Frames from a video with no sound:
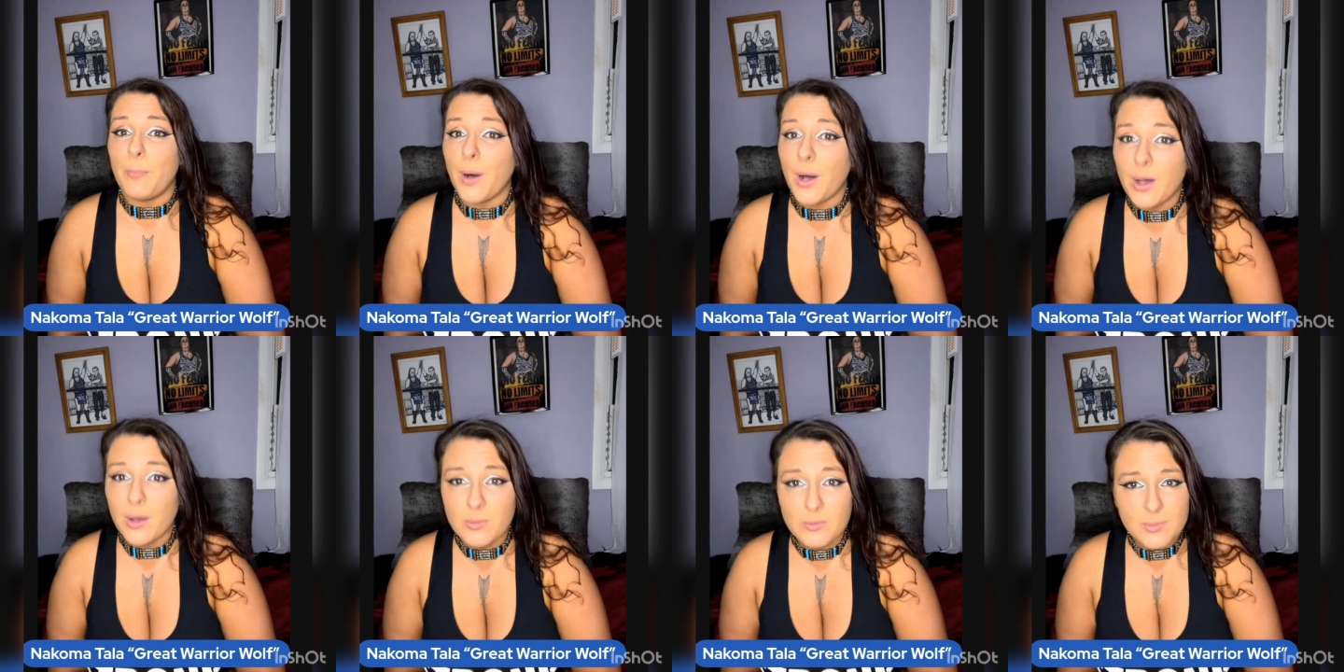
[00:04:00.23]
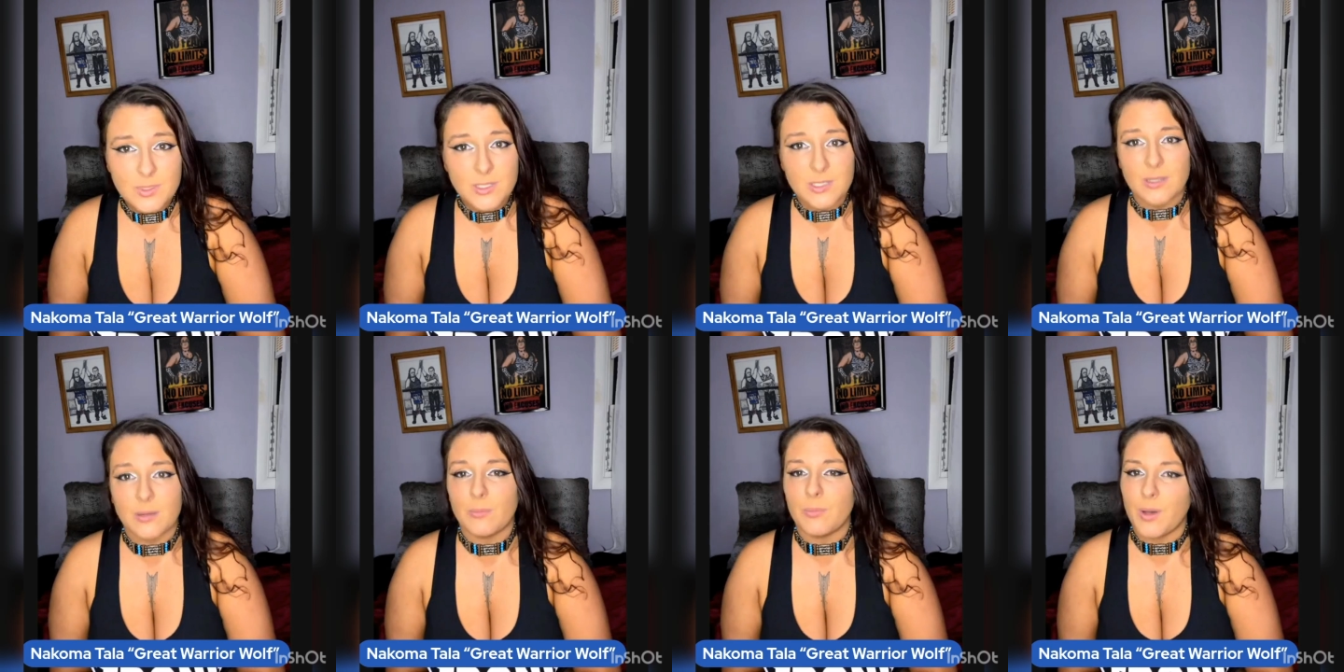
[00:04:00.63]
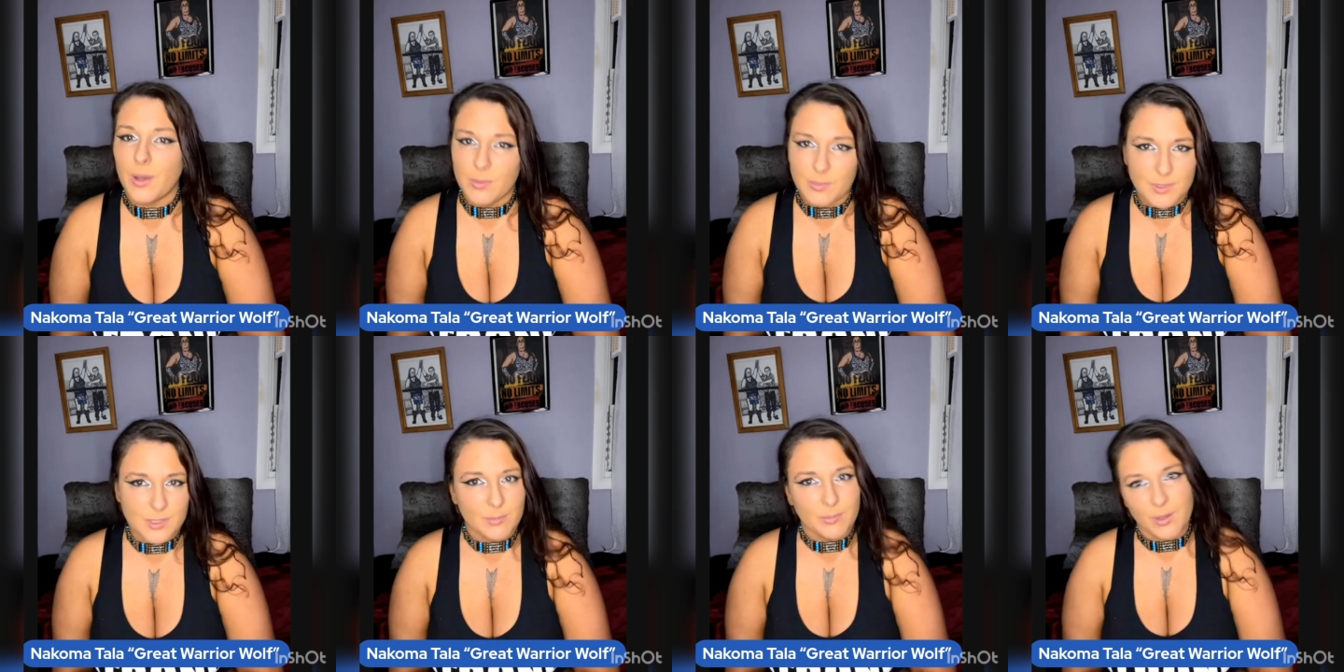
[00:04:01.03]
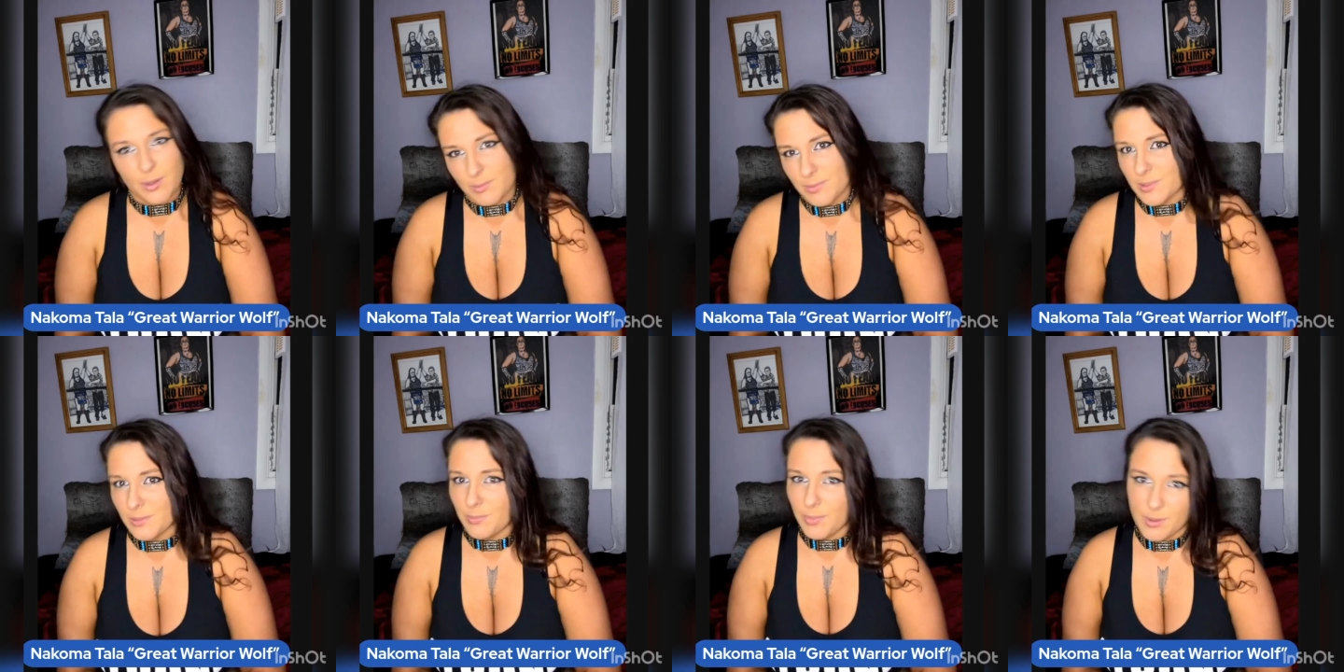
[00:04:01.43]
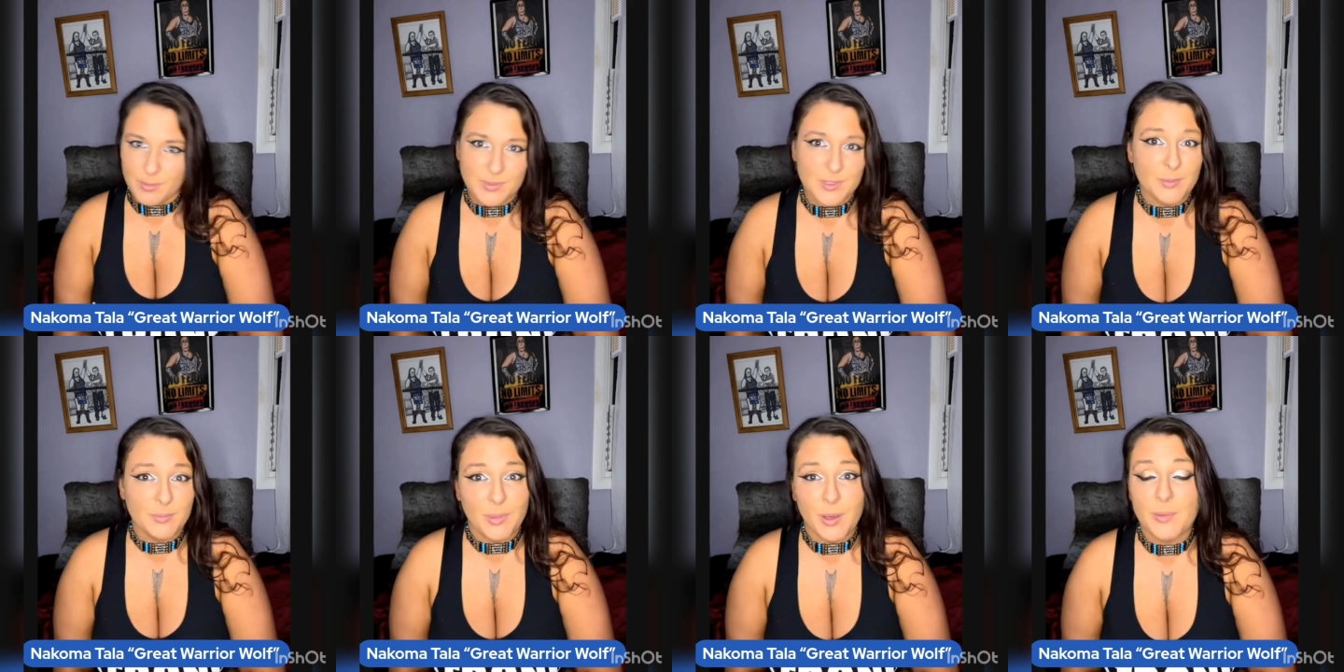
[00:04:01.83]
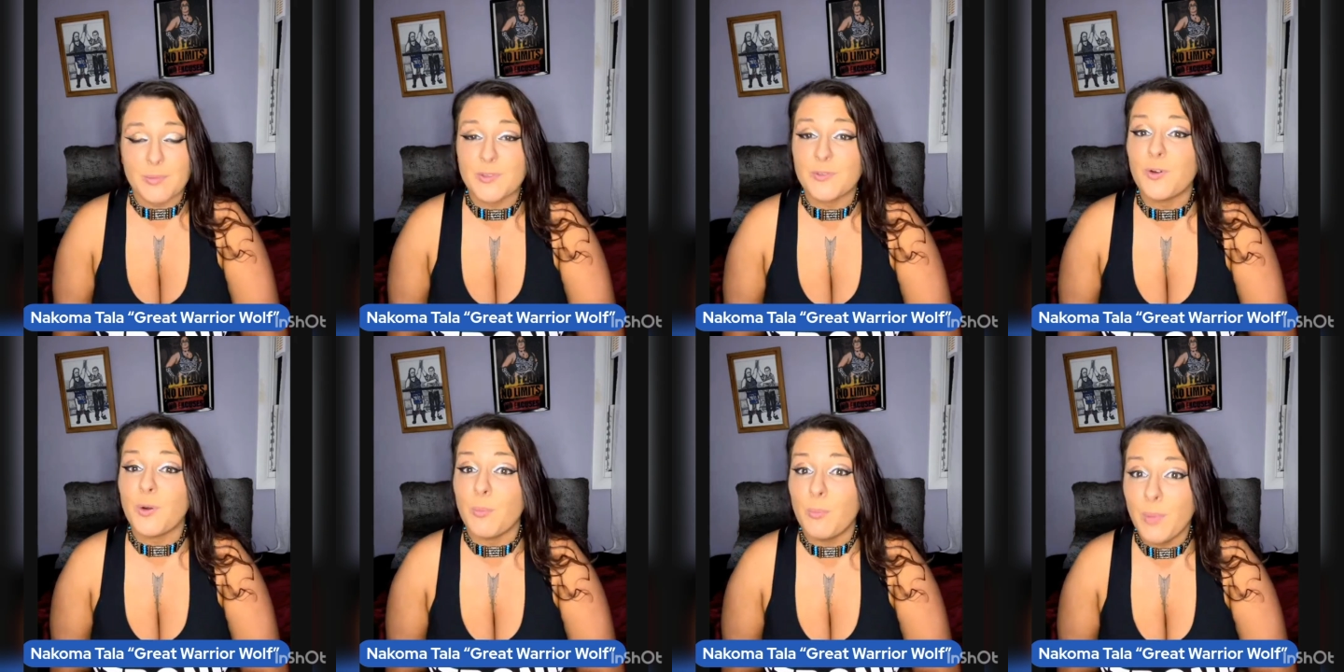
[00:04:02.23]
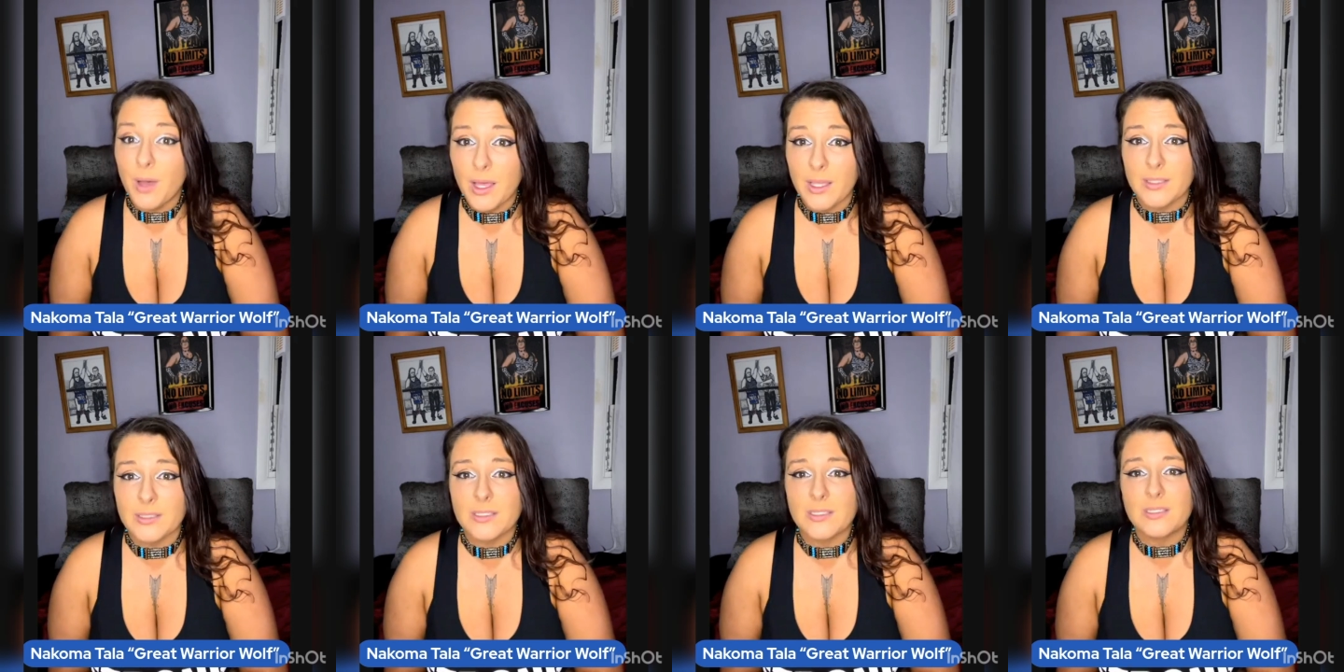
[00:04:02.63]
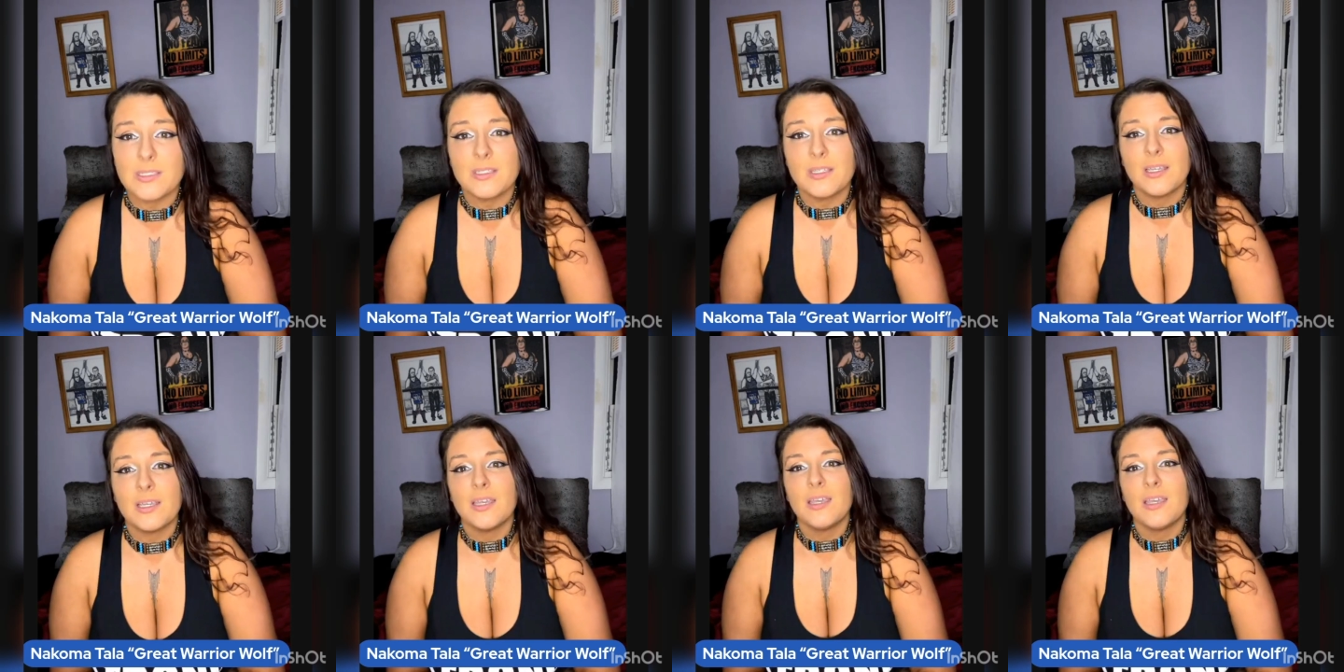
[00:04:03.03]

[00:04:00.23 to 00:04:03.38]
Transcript: bumps and bumps and bumps and bumps and bumps for months.